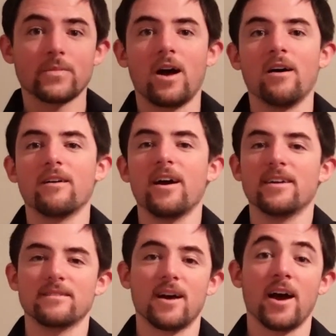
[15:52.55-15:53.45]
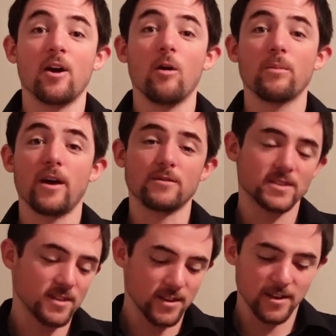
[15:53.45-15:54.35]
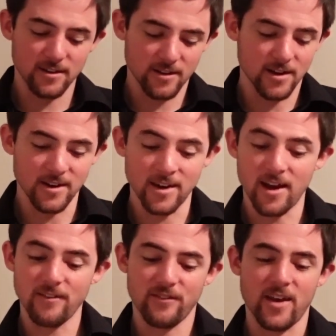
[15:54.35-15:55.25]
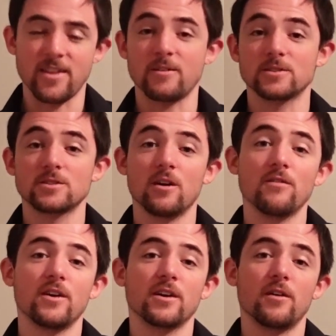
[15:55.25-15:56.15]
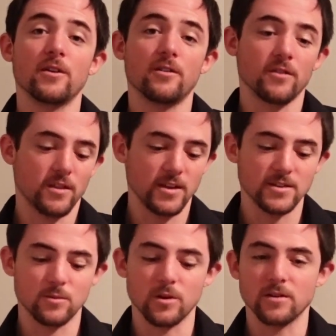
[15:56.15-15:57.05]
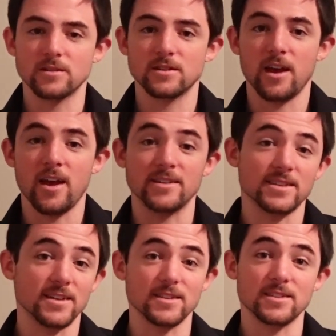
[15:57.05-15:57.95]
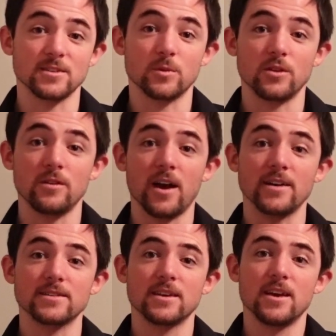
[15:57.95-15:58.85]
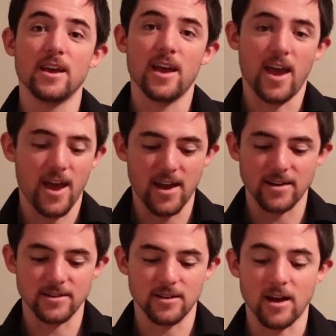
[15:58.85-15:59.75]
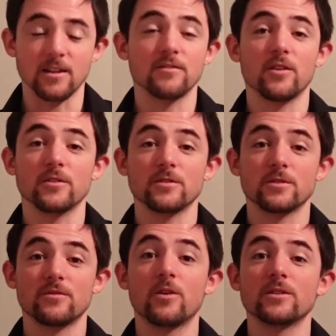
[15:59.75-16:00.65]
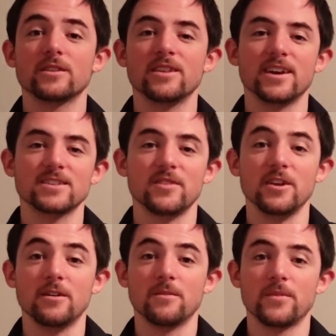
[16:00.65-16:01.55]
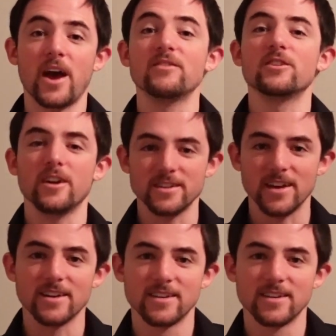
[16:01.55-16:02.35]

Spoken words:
All right, I hope that was clear enough, and that was so fun going over these words and sentences with you guys, and I look forward to the next video. Have a great day.